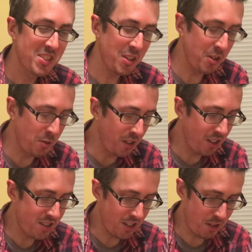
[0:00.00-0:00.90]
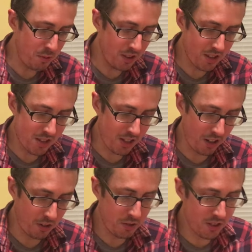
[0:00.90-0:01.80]
so, we could talk about the
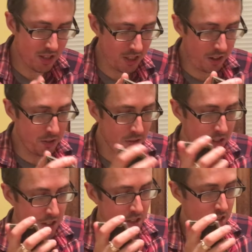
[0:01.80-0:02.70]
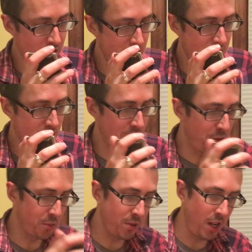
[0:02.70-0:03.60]
scoundrel. The scoundrel is
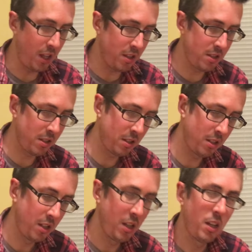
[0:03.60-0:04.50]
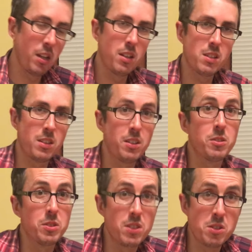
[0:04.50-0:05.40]
great. The
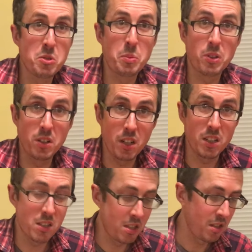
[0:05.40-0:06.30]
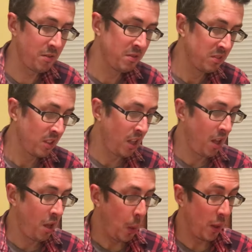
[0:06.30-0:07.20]
scoundrel is super great.
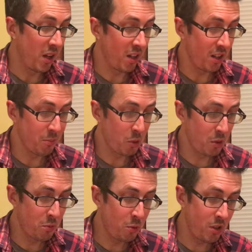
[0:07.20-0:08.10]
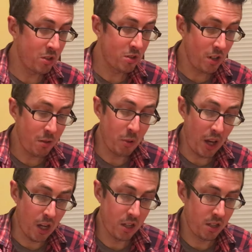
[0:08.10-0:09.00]
Um, her one
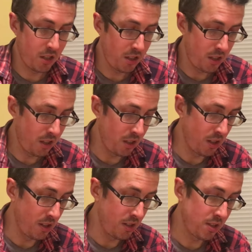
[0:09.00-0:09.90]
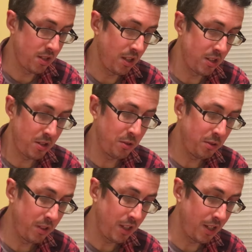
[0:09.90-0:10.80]
drawback is that she
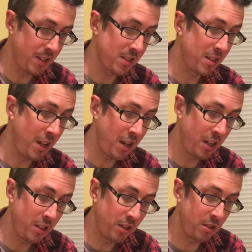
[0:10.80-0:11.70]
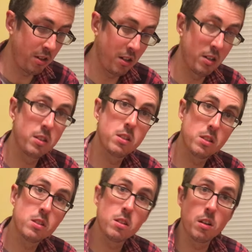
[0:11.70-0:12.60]
only has nine cards
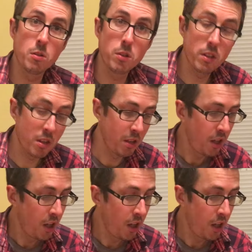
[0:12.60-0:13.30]
to start with,